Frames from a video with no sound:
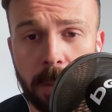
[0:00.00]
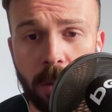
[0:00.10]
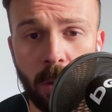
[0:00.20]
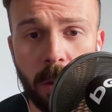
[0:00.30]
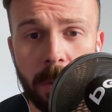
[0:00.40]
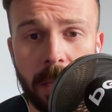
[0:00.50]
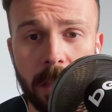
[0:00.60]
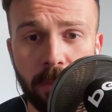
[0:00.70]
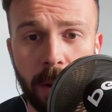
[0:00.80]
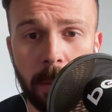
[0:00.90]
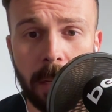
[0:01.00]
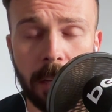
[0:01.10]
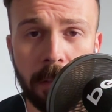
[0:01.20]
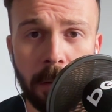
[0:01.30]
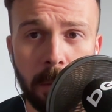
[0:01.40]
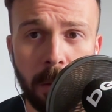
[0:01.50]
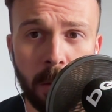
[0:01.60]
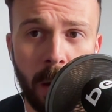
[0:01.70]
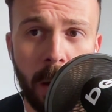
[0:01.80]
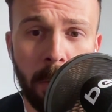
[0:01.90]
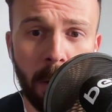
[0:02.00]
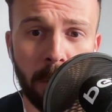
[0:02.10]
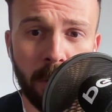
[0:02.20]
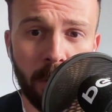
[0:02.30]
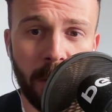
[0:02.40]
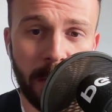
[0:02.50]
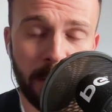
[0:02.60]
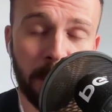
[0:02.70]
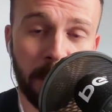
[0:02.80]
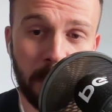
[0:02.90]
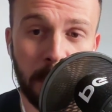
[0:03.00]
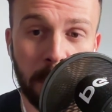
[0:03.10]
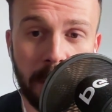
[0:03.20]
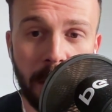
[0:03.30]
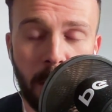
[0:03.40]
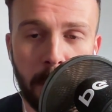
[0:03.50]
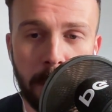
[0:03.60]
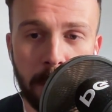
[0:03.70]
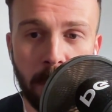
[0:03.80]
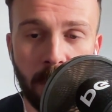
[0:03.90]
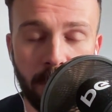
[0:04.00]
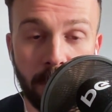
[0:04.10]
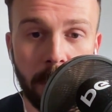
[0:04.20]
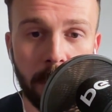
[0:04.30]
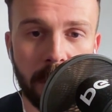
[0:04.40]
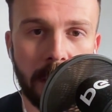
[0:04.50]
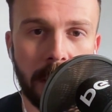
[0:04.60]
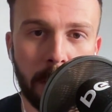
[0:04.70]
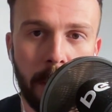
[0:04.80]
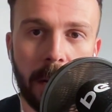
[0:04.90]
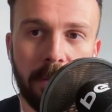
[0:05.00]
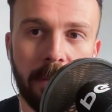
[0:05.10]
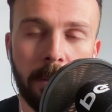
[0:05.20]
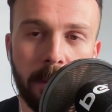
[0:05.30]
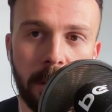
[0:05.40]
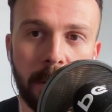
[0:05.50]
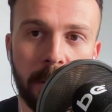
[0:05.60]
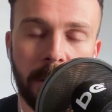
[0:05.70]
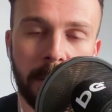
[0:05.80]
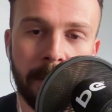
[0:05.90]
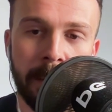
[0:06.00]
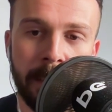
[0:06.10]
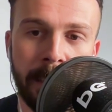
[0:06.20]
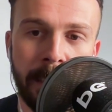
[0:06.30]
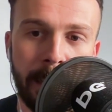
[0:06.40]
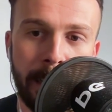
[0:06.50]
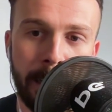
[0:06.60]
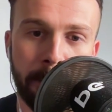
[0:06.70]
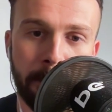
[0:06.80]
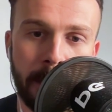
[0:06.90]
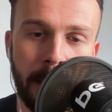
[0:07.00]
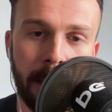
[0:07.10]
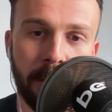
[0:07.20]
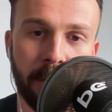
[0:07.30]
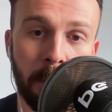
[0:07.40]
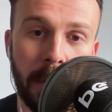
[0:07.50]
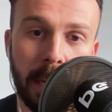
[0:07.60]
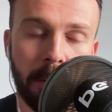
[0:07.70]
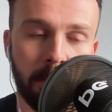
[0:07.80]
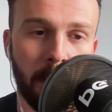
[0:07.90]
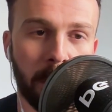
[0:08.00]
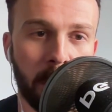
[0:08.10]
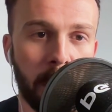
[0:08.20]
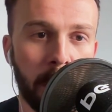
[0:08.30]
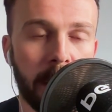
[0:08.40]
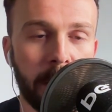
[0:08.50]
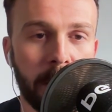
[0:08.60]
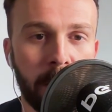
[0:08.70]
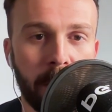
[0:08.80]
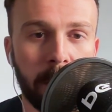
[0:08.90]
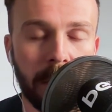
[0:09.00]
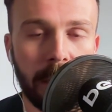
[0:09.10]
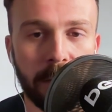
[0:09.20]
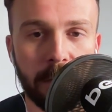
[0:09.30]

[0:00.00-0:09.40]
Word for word: sorely missed in Premier League football as well, but I'm sure there's also going to be a lot of people thrilled to see the back of him too. So yeah, for me, I'm going to miss him in the Premier League for